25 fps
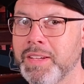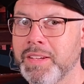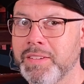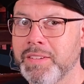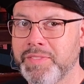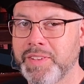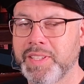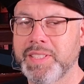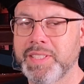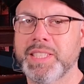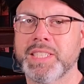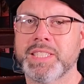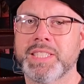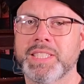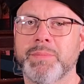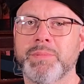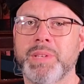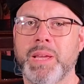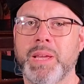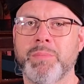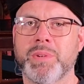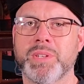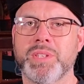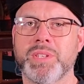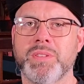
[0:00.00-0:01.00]
Filled in
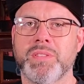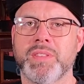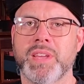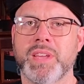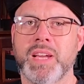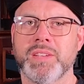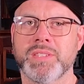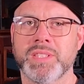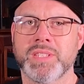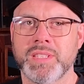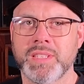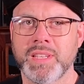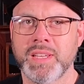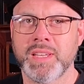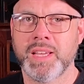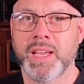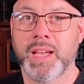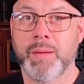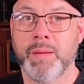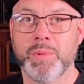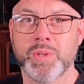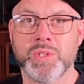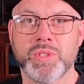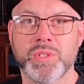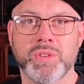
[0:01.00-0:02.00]
September 2000
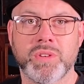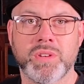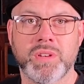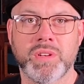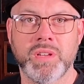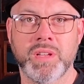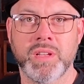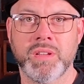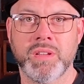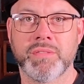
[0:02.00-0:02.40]
and matured